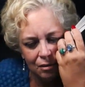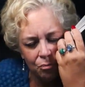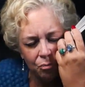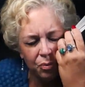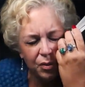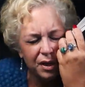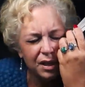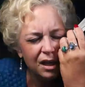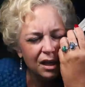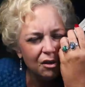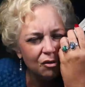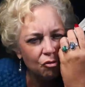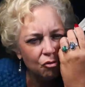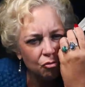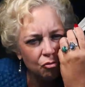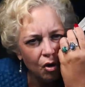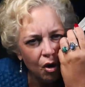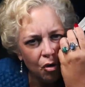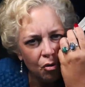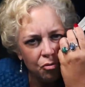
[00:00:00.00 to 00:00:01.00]
bringing
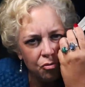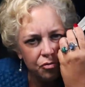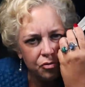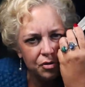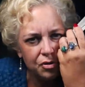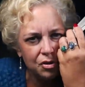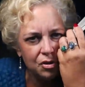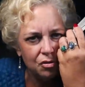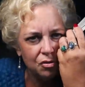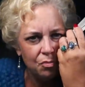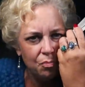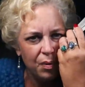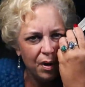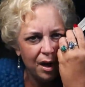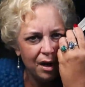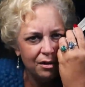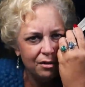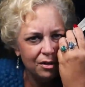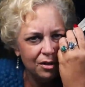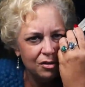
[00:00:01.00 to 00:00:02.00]
growth to the
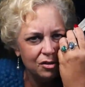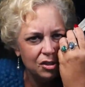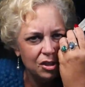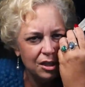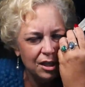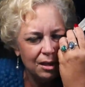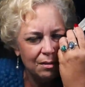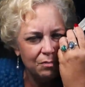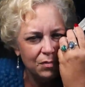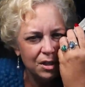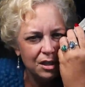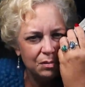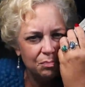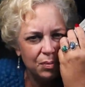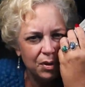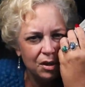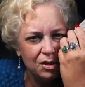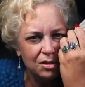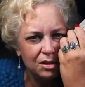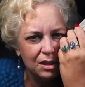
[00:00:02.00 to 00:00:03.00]
partnership this
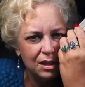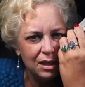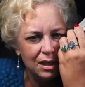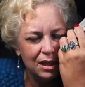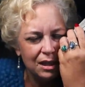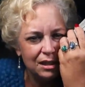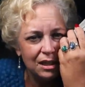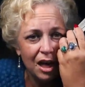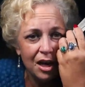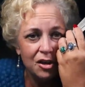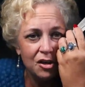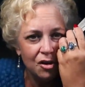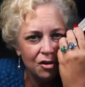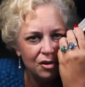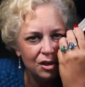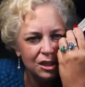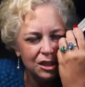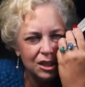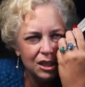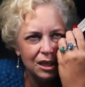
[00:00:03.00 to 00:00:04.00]
person is not
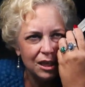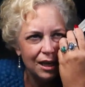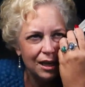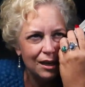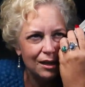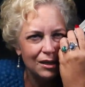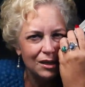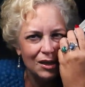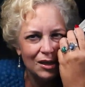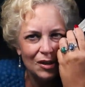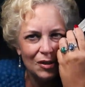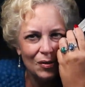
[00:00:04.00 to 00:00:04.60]
nourishing it you